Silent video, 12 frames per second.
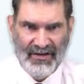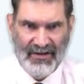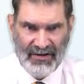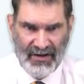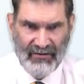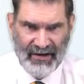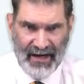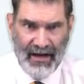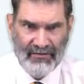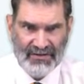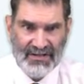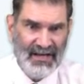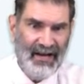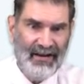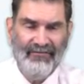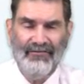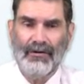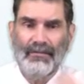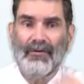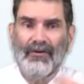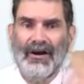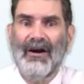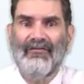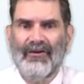going outside of normal
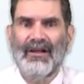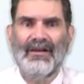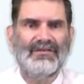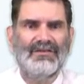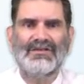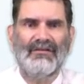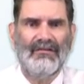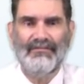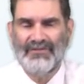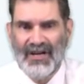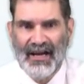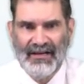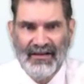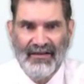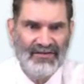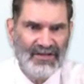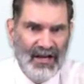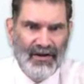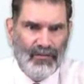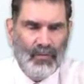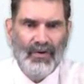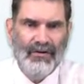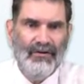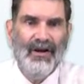governance or objectives.
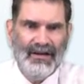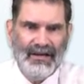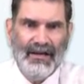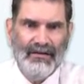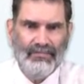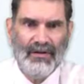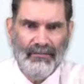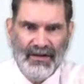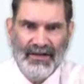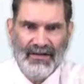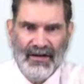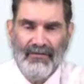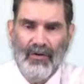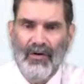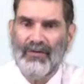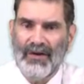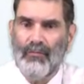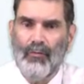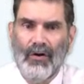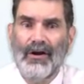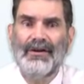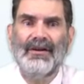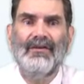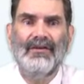We're not implementing what we
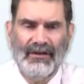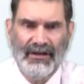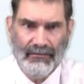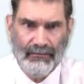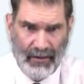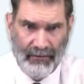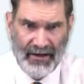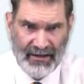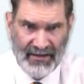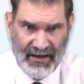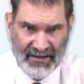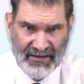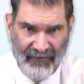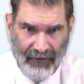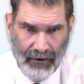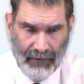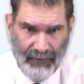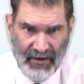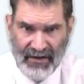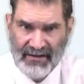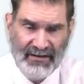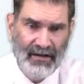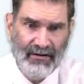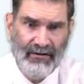wanted to implement as a firm.
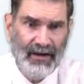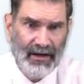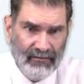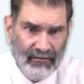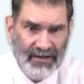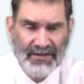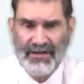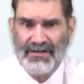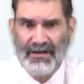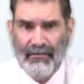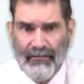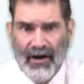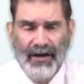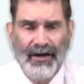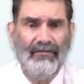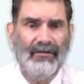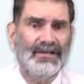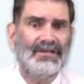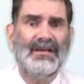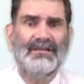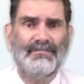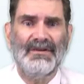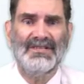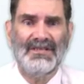It's not credit risk, it's not market risk, it's
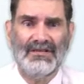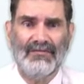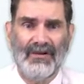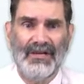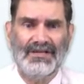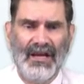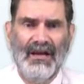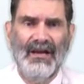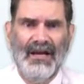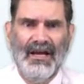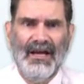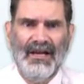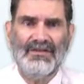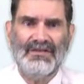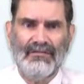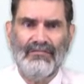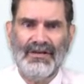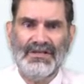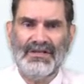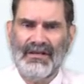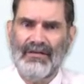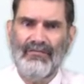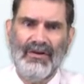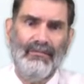business risk. And it's the risk
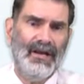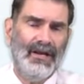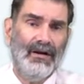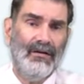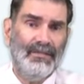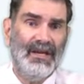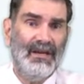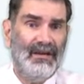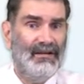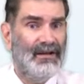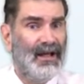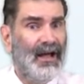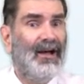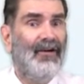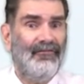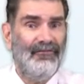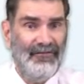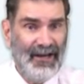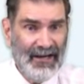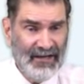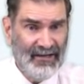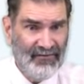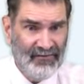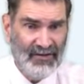that we may not be
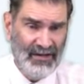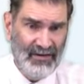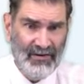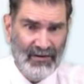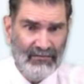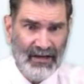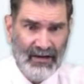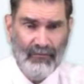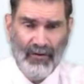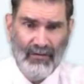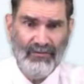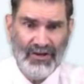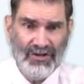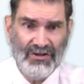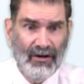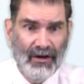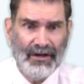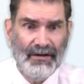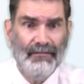effectively doing what we should